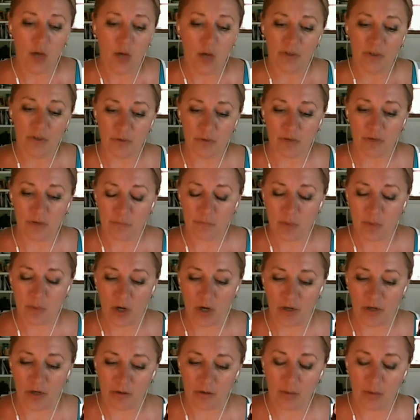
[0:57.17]
We do have a
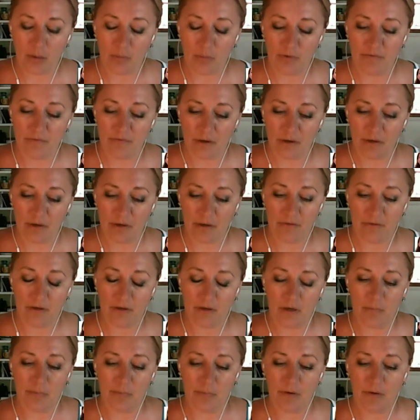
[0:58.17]
partner, and we're very
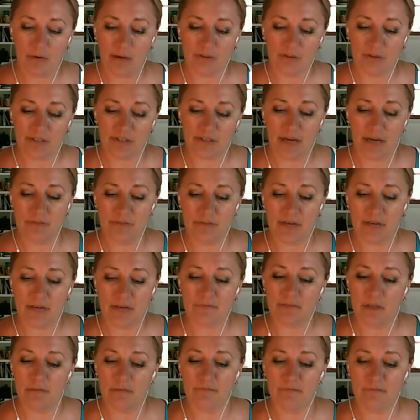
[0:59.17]
proud to have
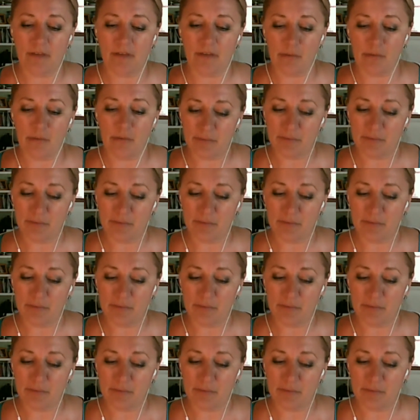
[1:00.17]
Teflon Fabric